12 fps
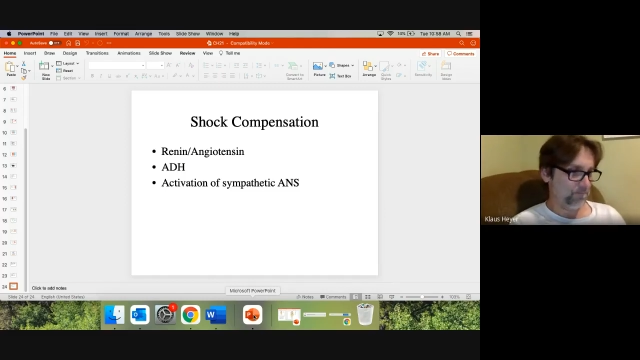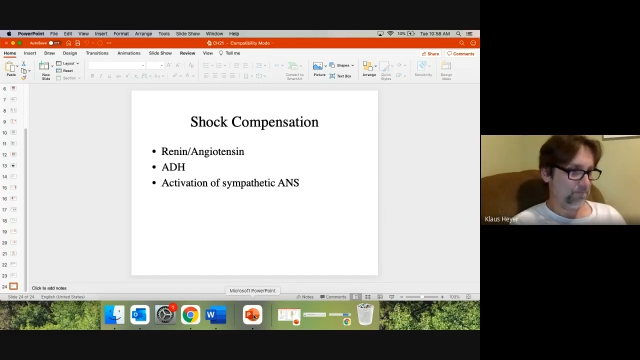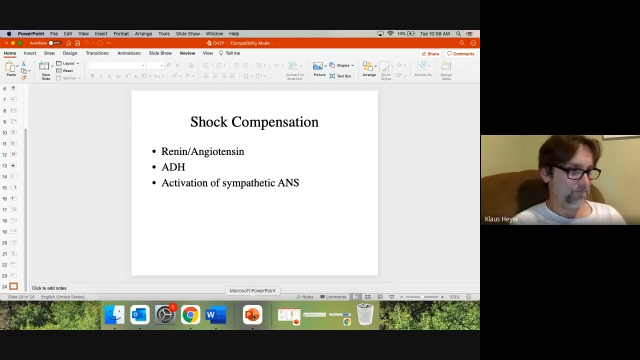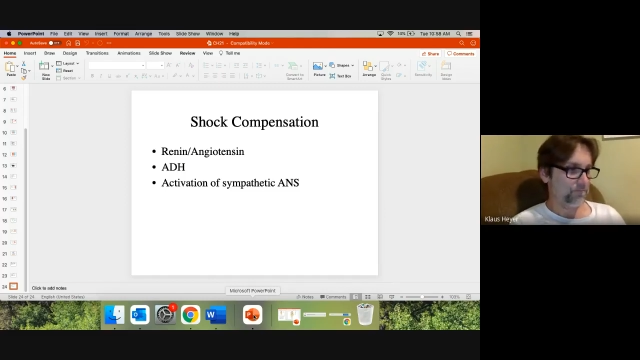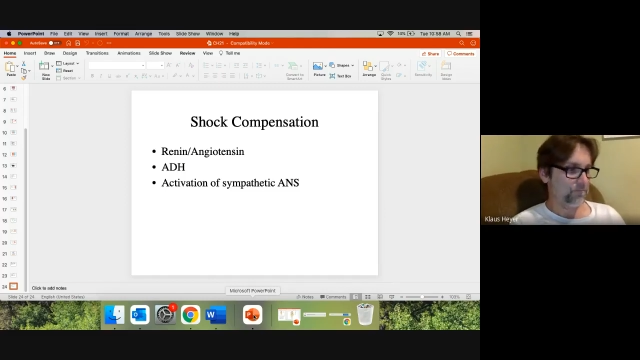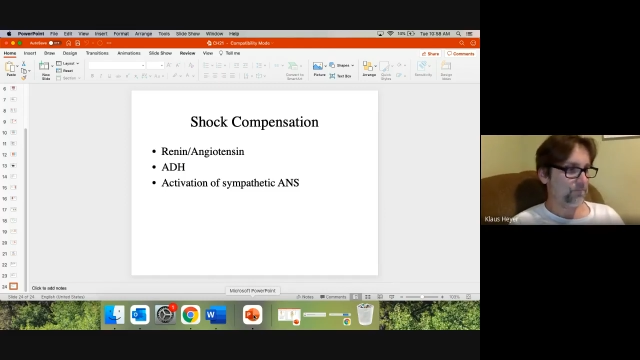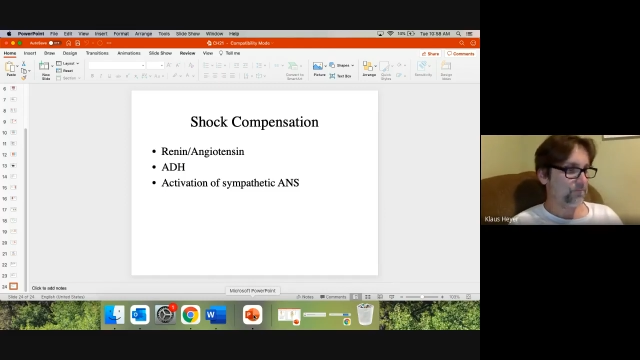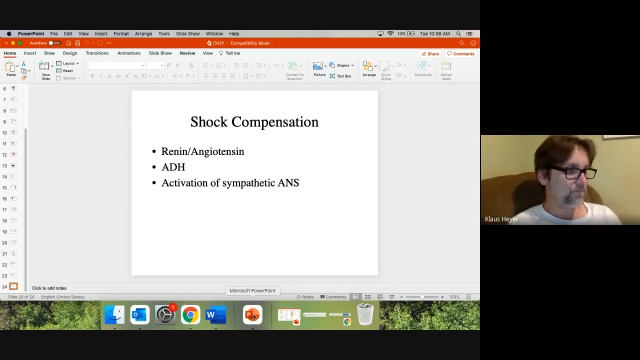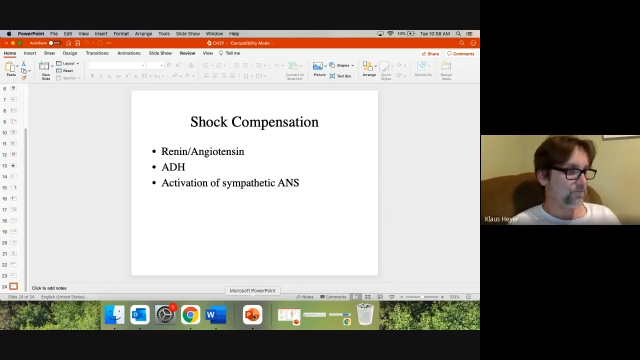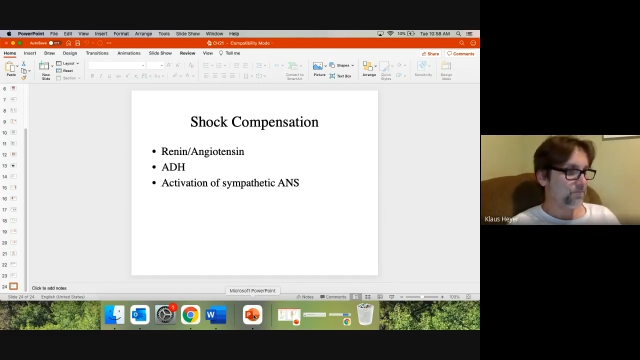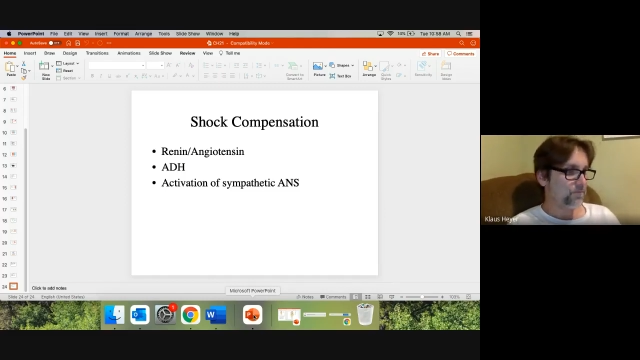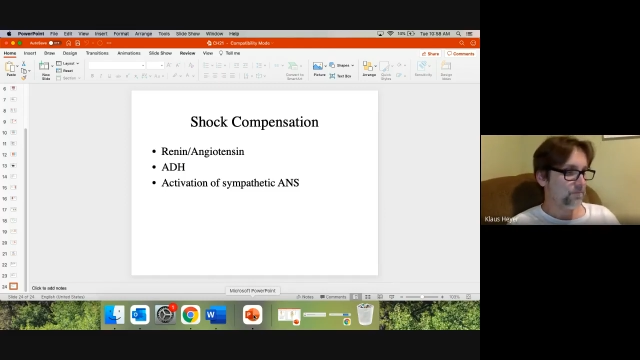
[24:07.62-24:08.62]

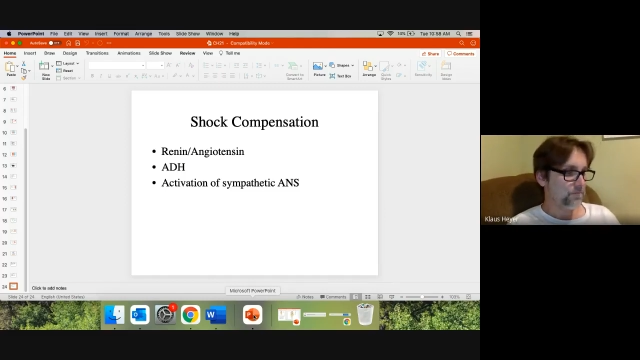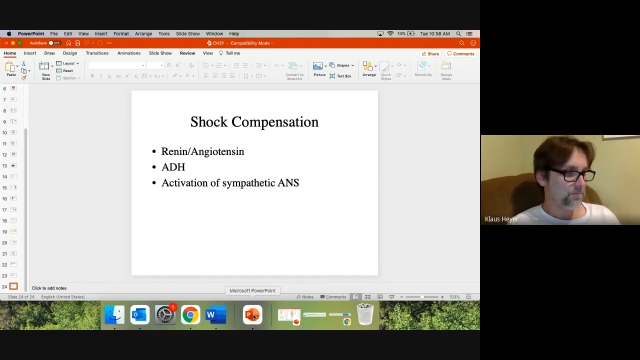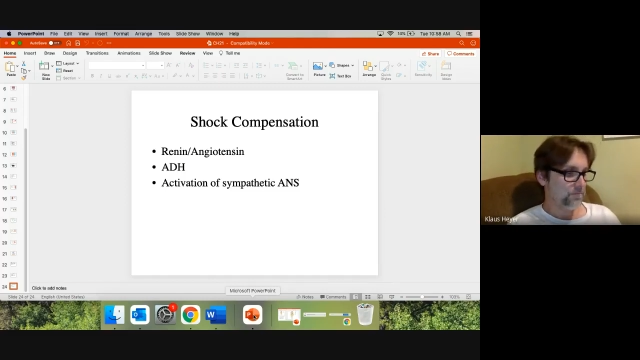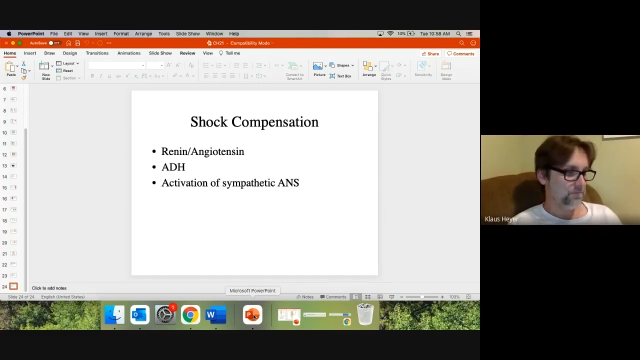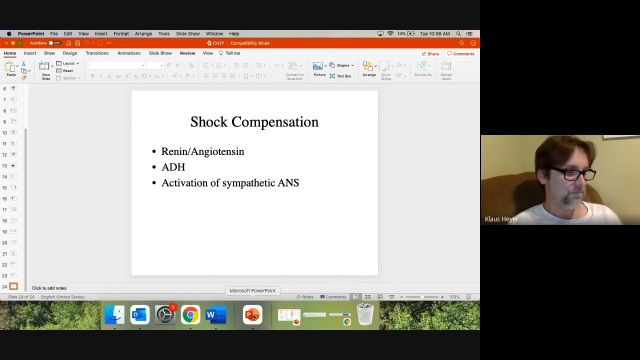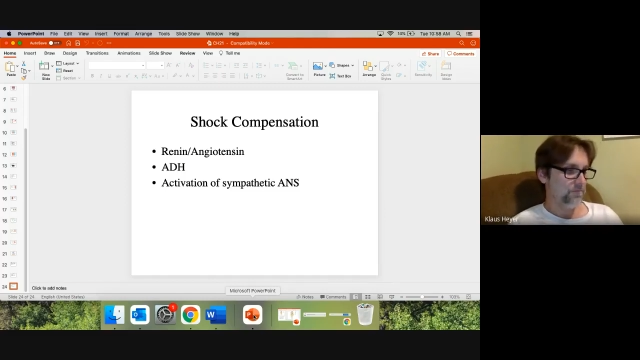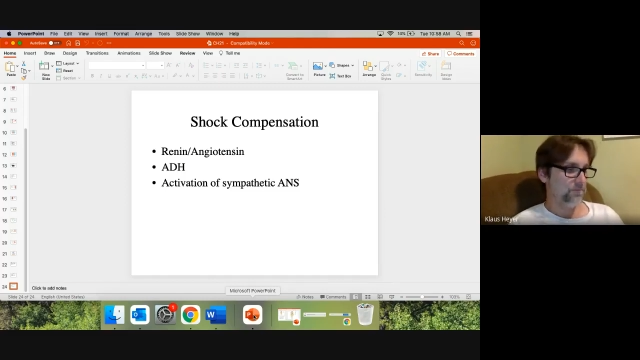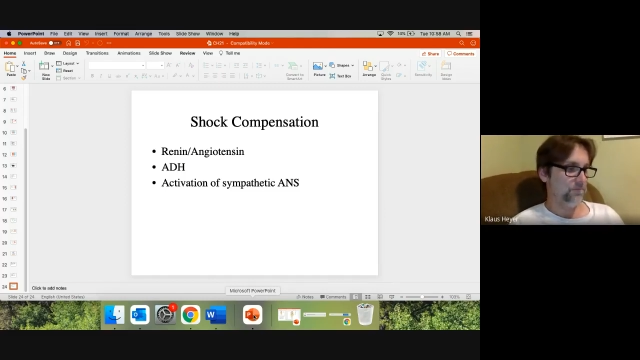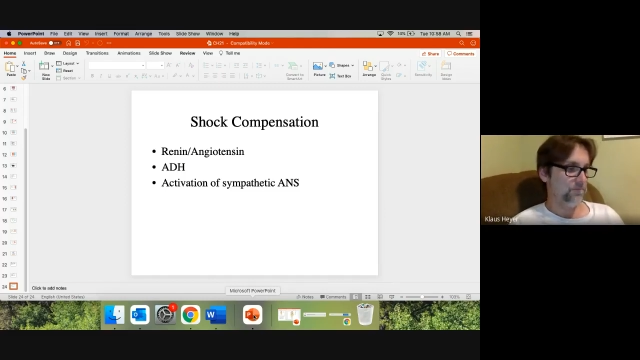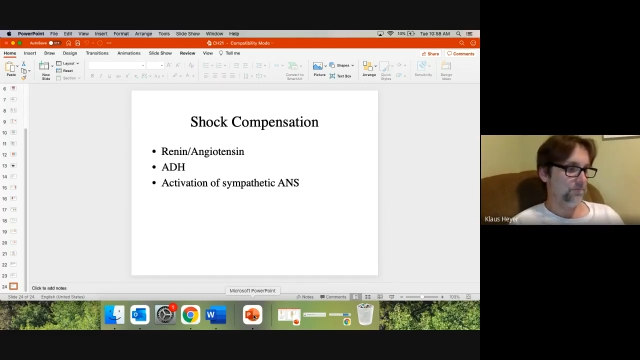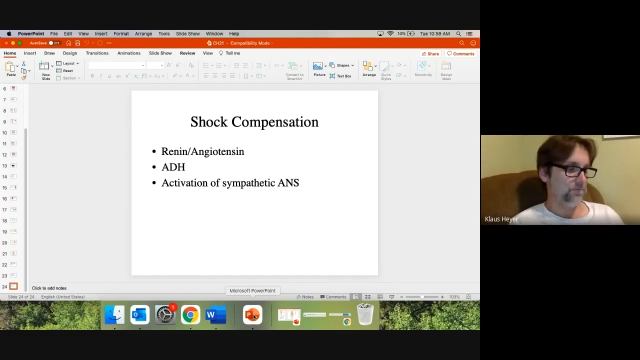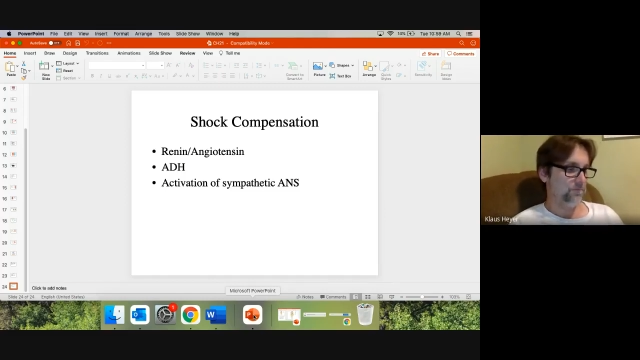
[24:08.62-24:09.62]

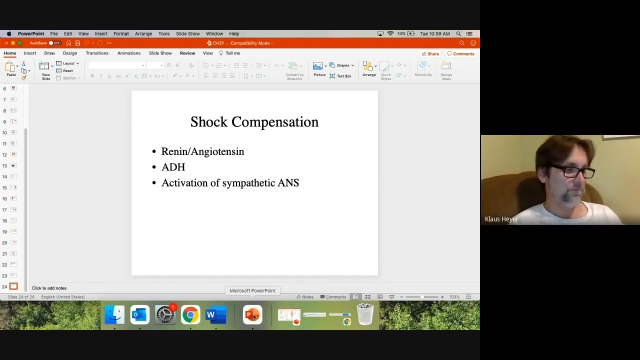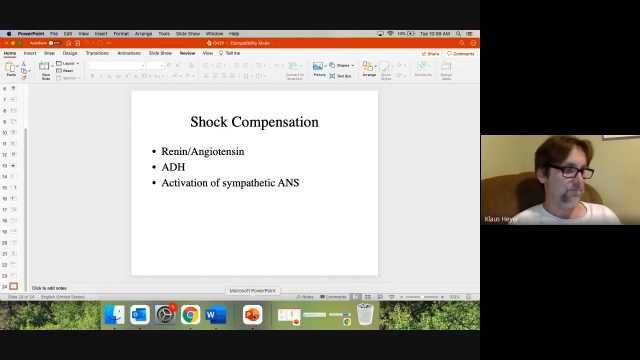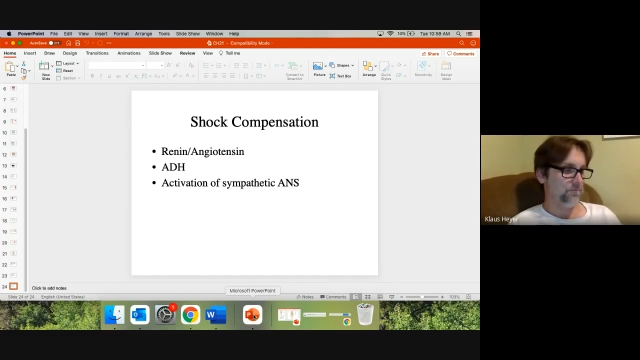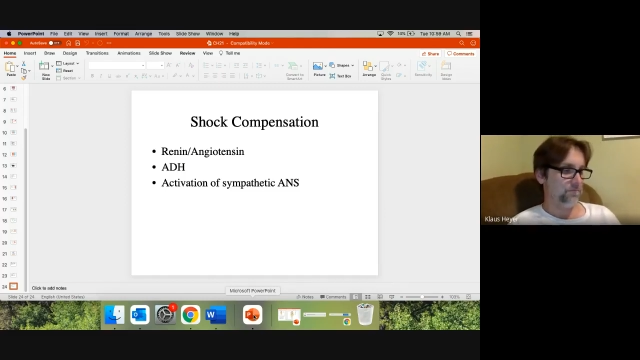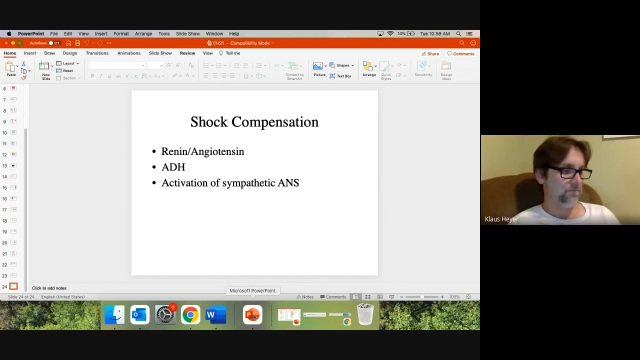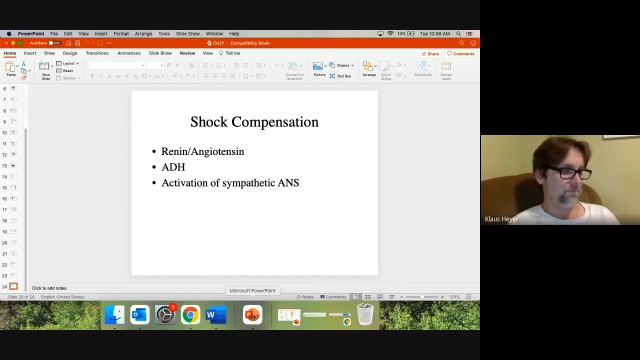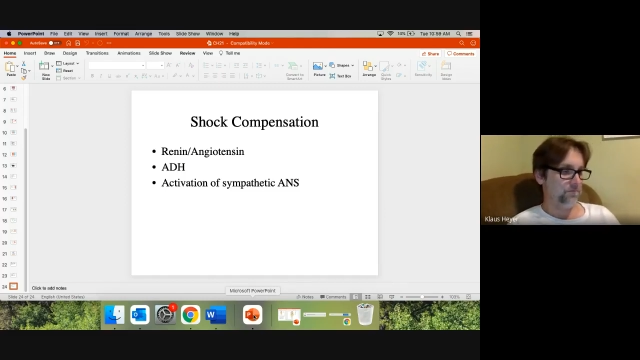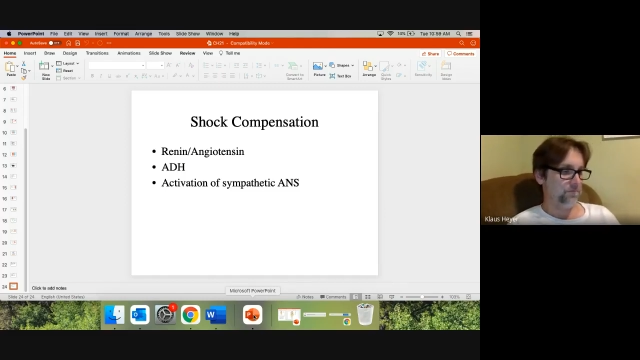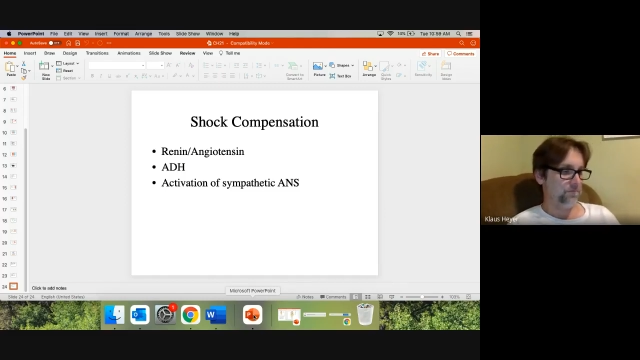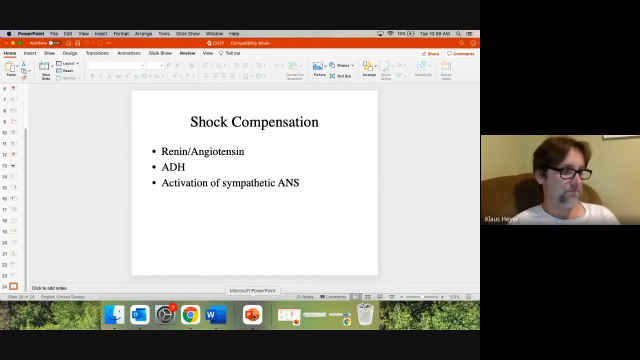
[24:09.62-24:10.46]
No one is speaking in this clip.